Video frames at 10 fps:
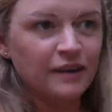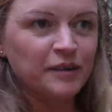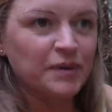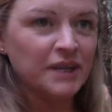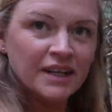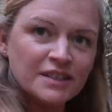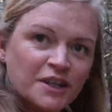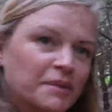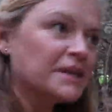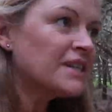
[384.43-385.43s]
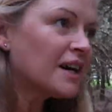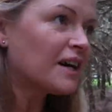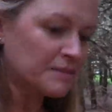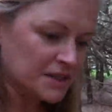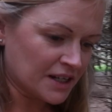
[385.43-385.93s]
I've been here so many
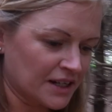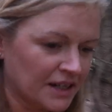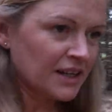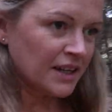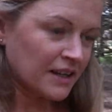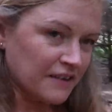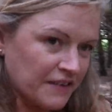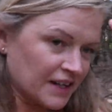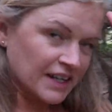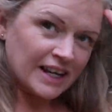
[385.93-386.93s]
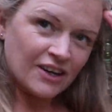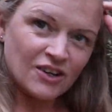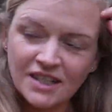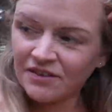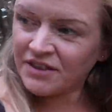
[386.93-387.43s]
times. I bet I get
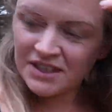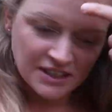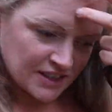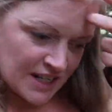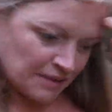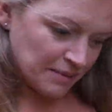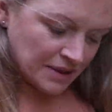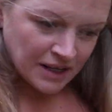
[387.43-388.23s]
lost every single time.